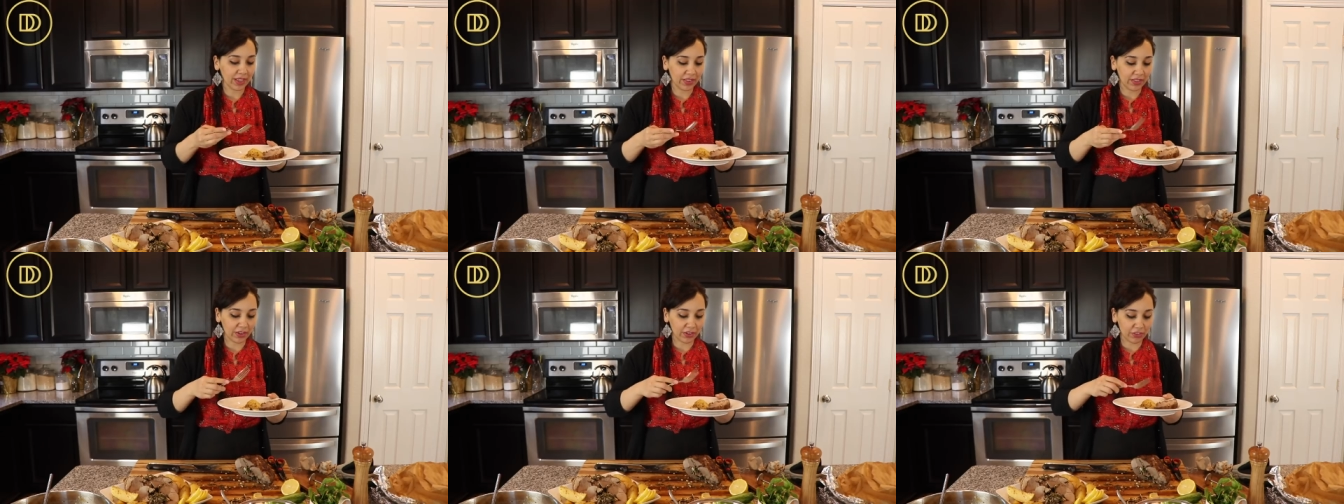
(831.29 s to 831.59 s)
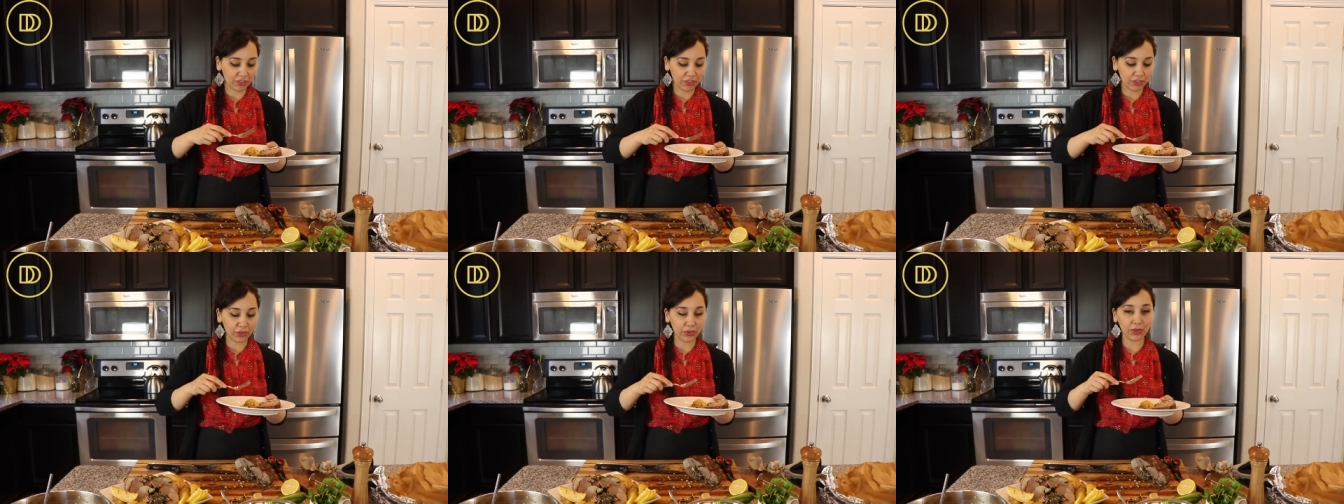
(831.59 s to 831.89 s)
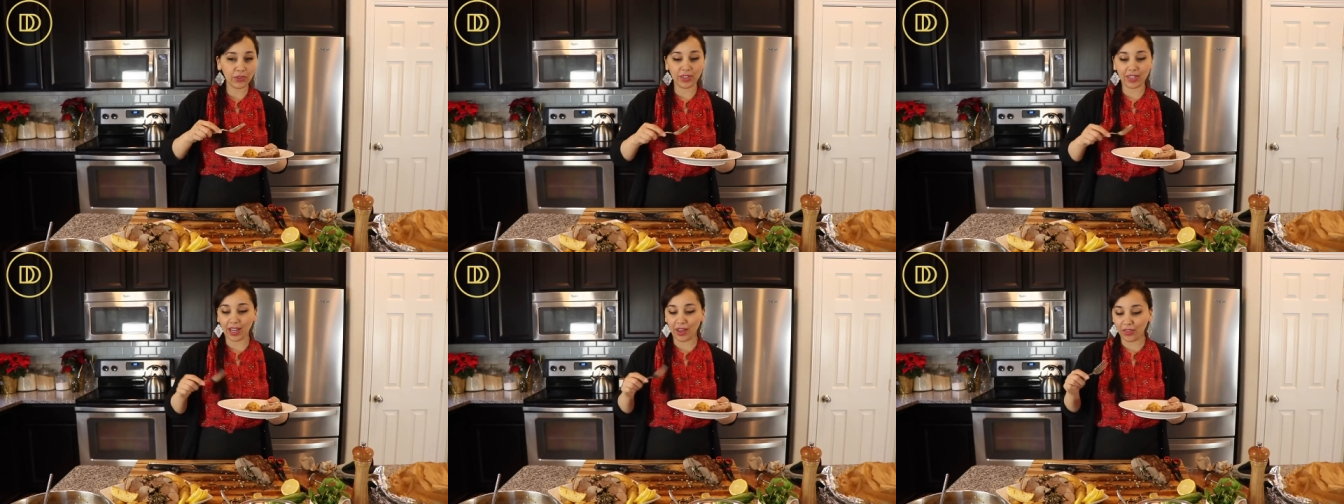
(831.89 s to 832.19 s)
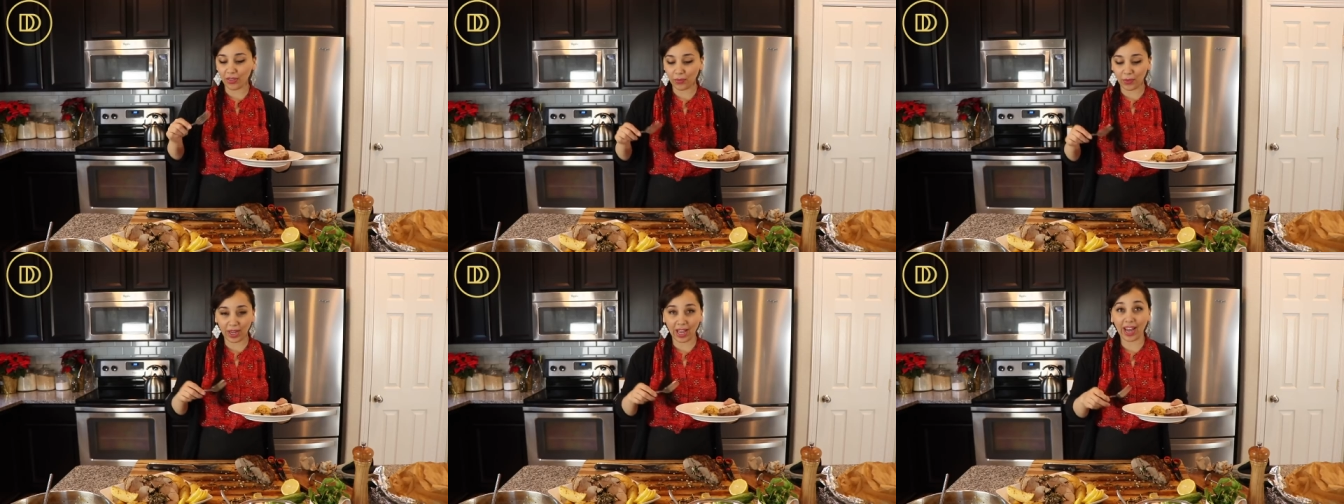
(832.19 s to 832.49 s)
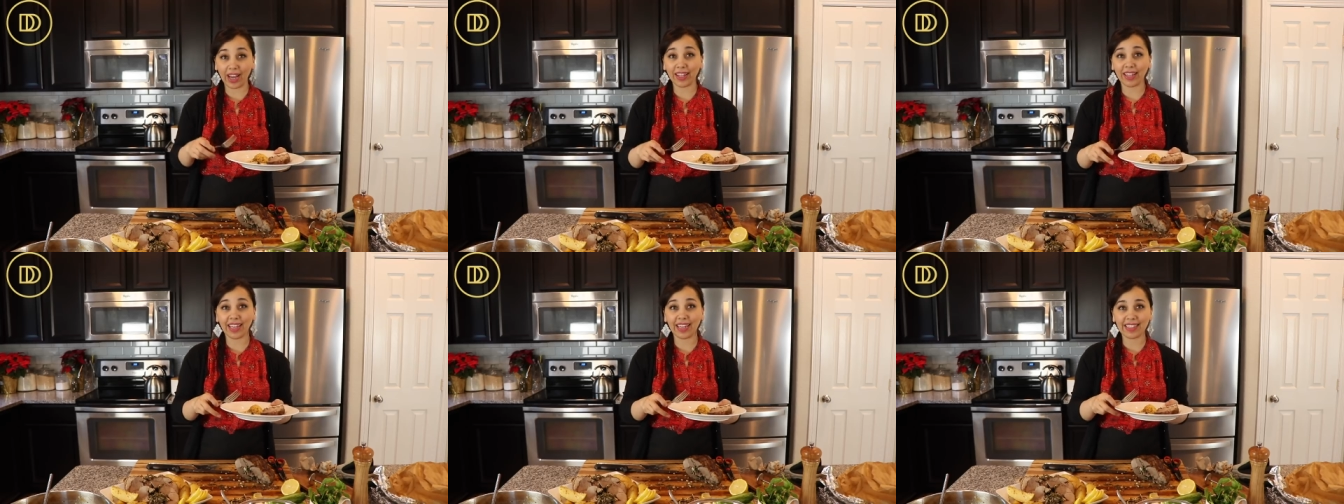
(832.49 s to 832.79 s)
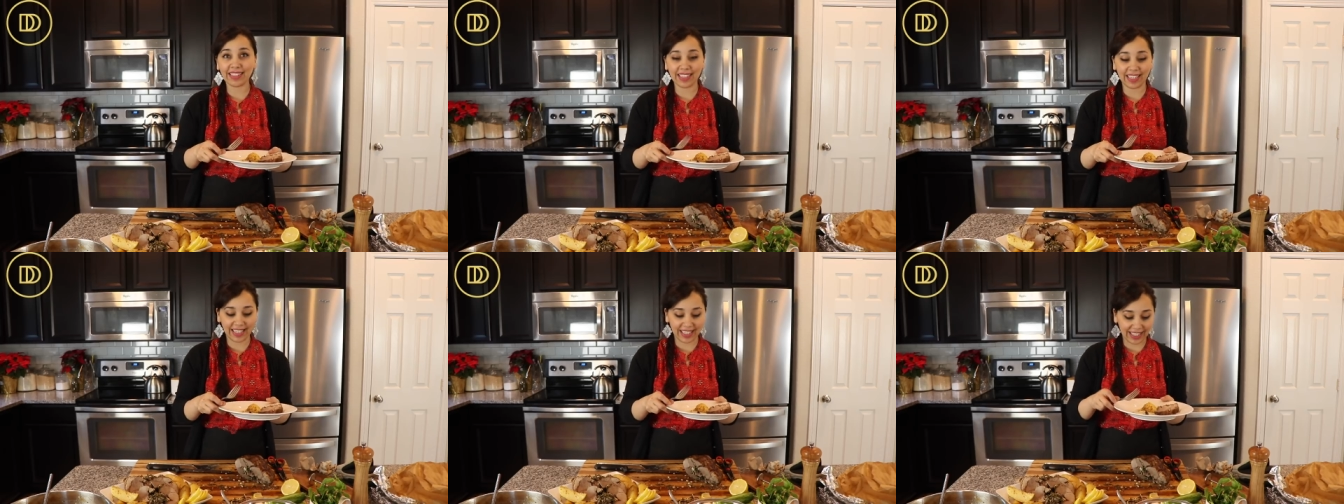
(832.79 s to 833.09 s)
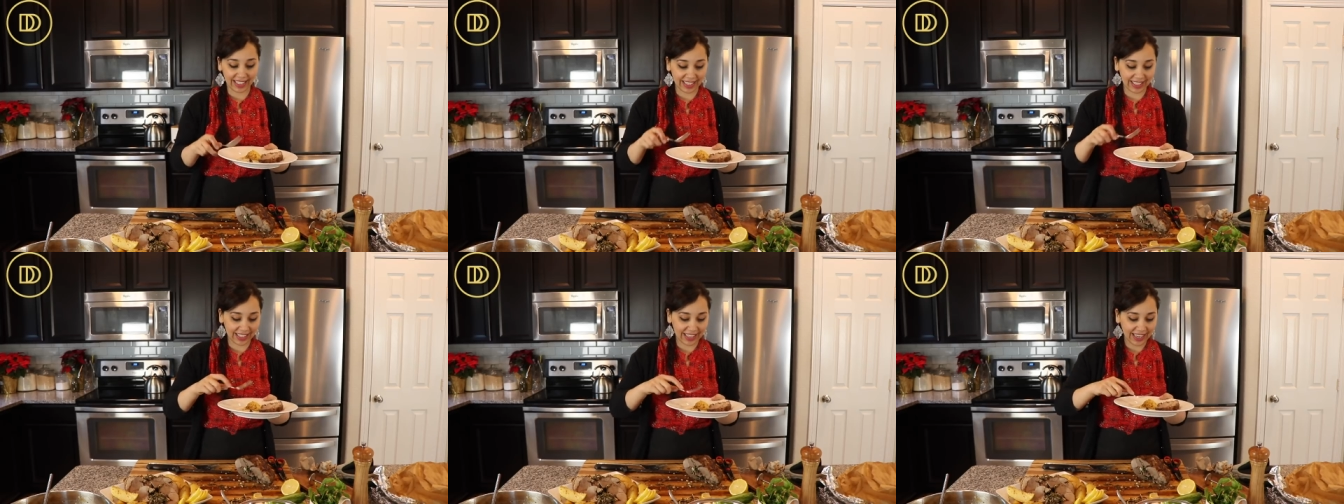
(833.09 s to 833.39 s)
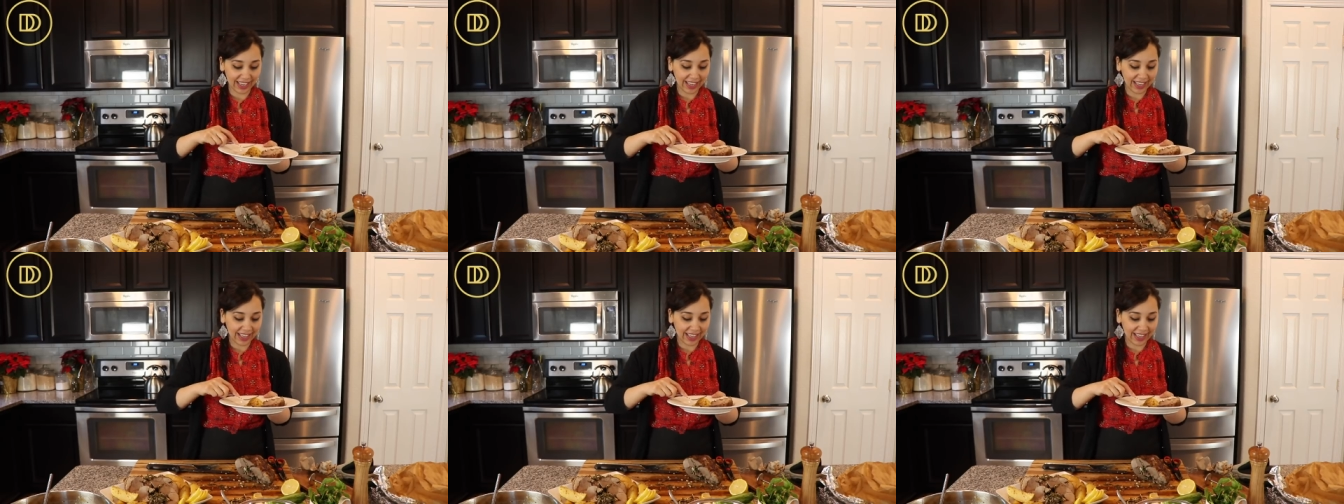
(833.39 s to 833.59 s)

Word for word: their food. Now the way I like to eat it,